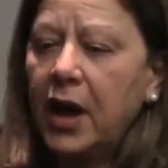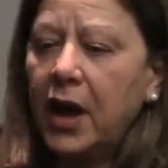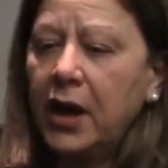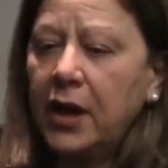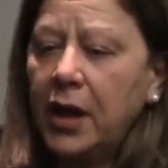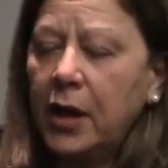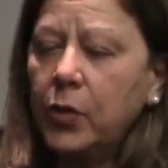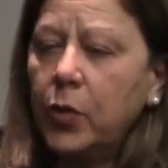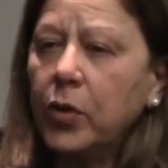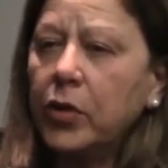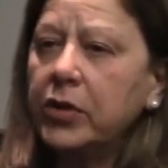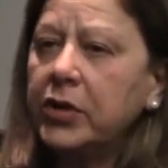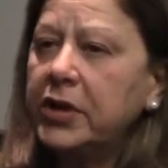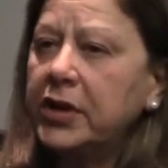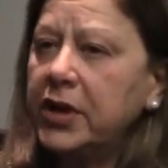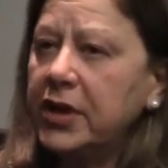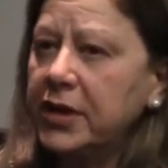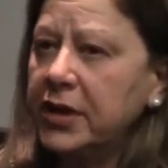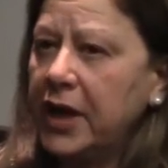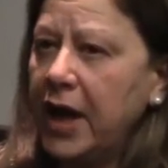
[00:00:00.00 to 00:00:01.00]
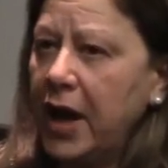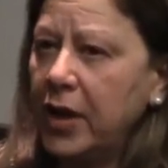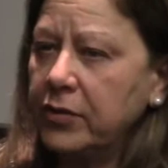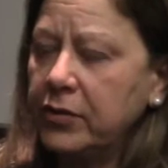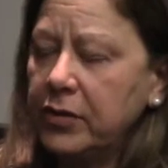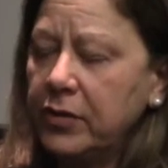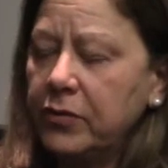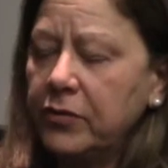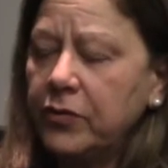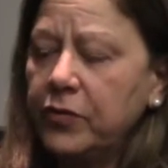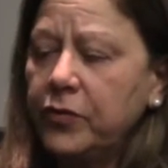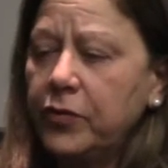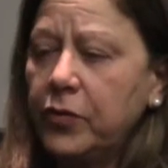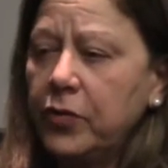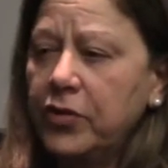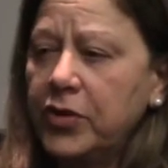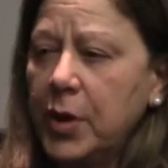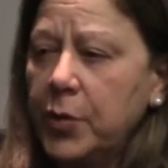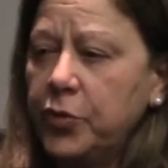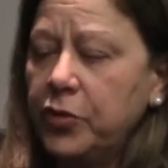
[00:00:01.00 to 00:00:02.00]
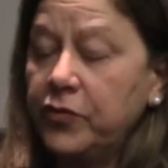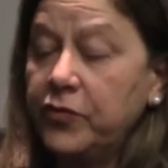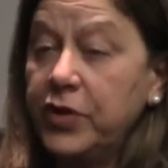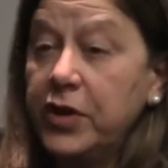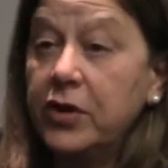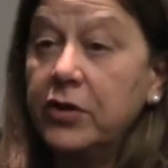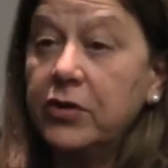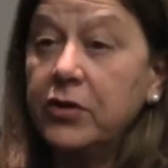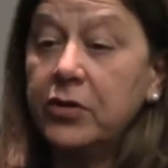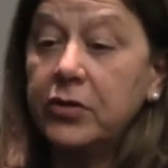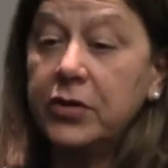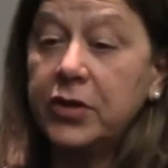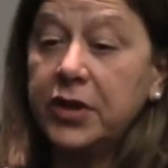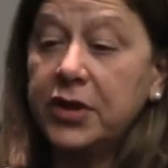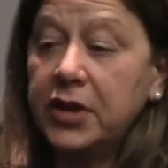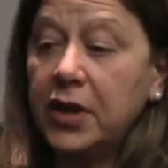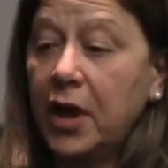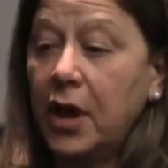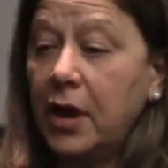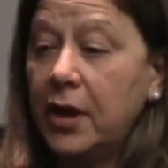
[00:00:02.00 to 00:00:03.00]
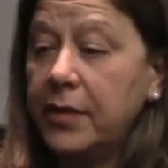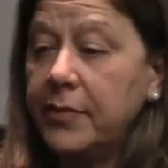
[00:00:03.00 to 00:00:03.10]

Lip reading: I worked in Loudon for a number of years